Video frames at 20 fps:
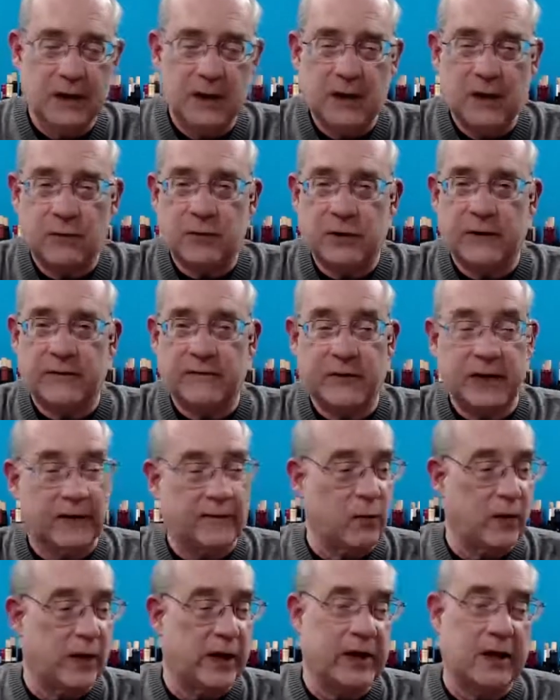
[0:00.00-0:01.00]
We're going to give
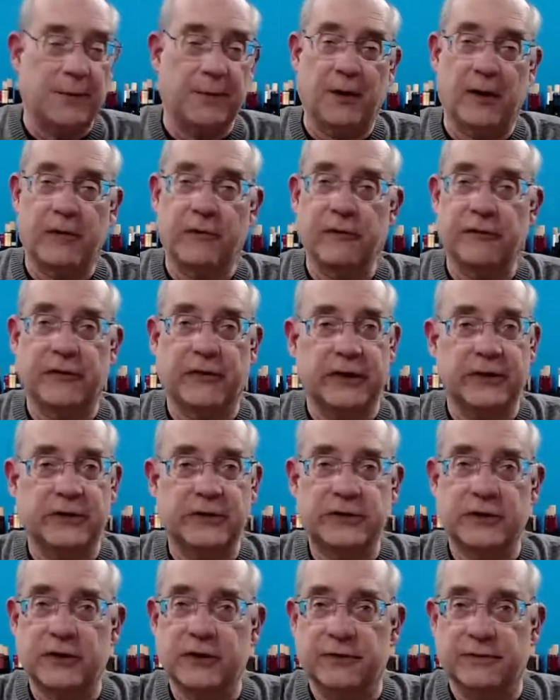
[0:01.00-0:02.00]
away a couple other things,
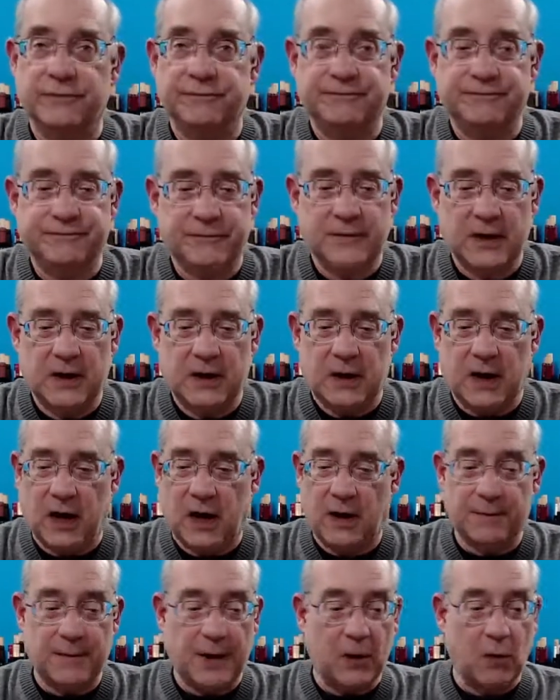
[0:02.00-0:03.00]
too.
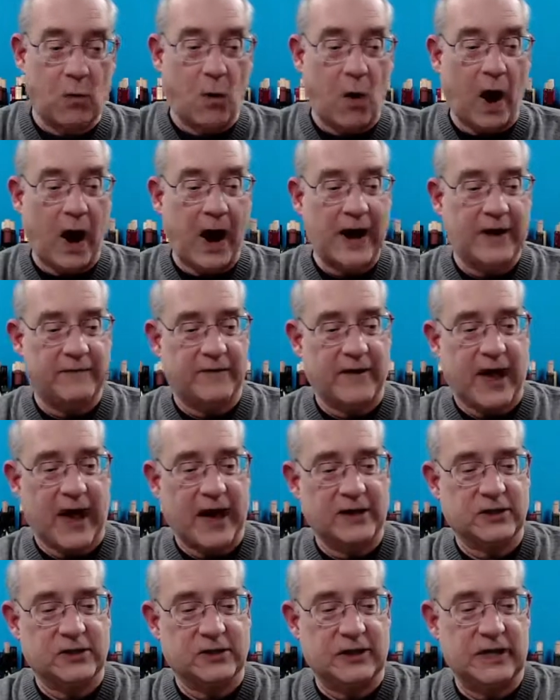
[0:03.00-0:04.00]
My wife,
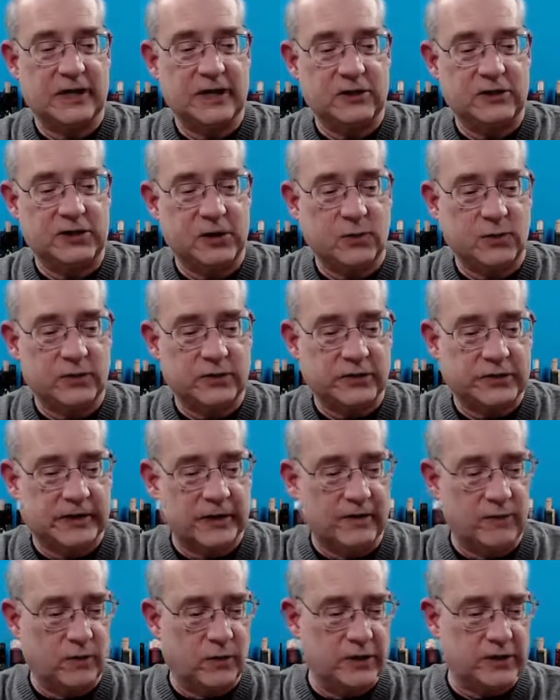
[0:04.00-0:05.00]
actually, she wants to give
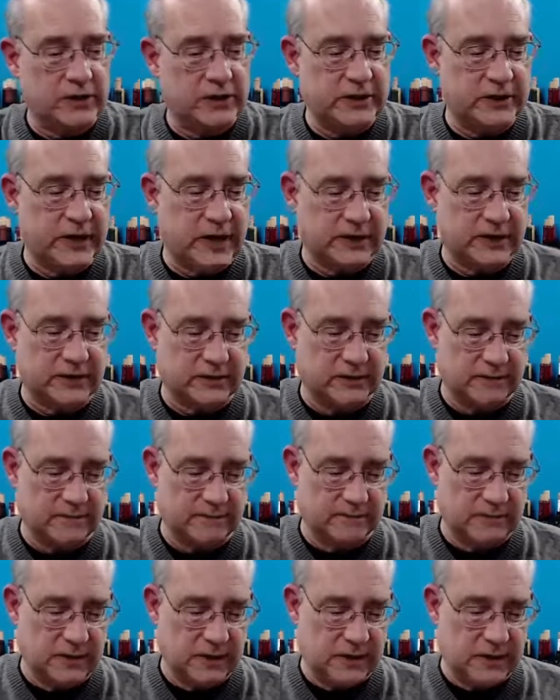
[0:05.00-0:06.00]
away. She's got some.
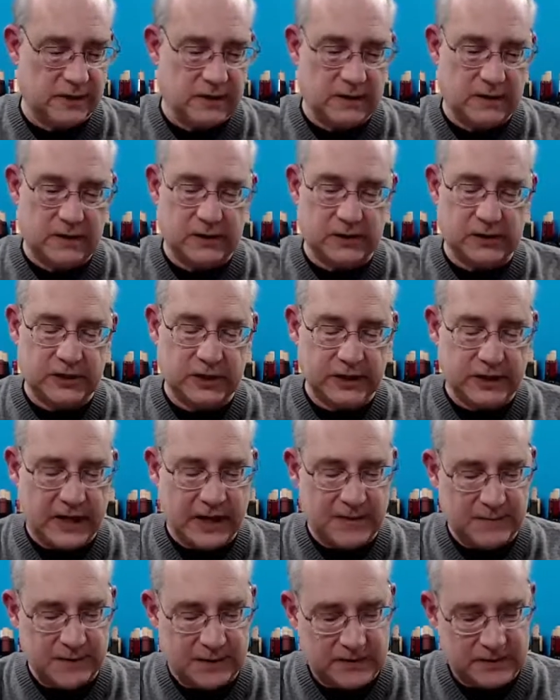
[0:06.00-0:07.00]
She gave
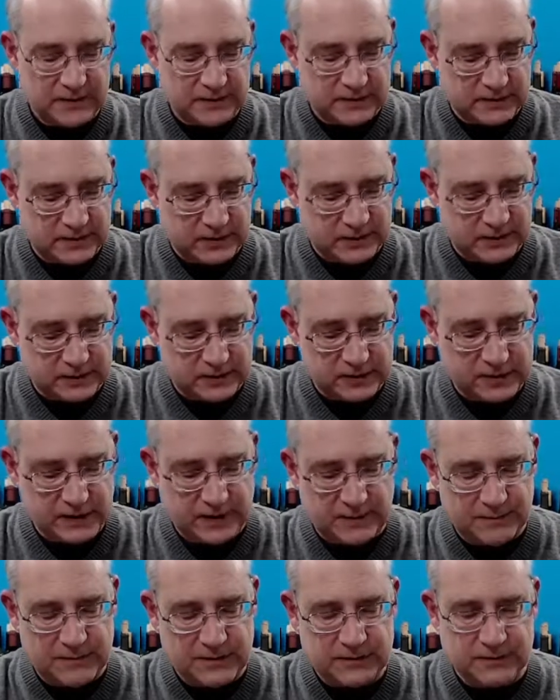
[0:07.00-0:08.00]
me this thing. She gave
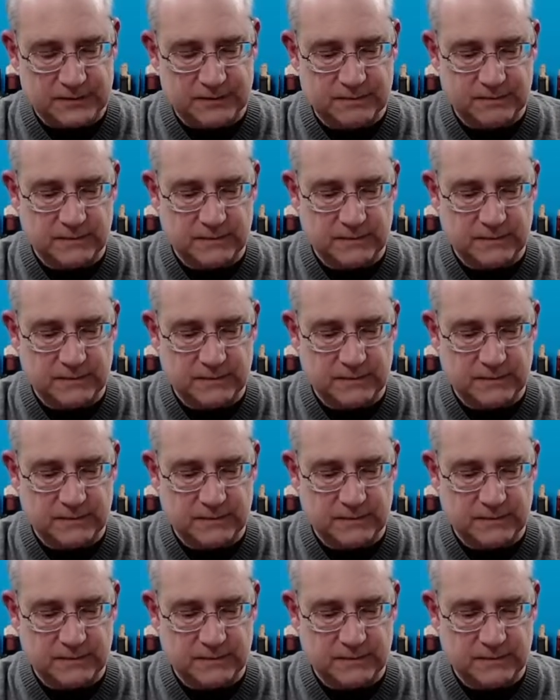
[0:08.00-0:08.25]
me some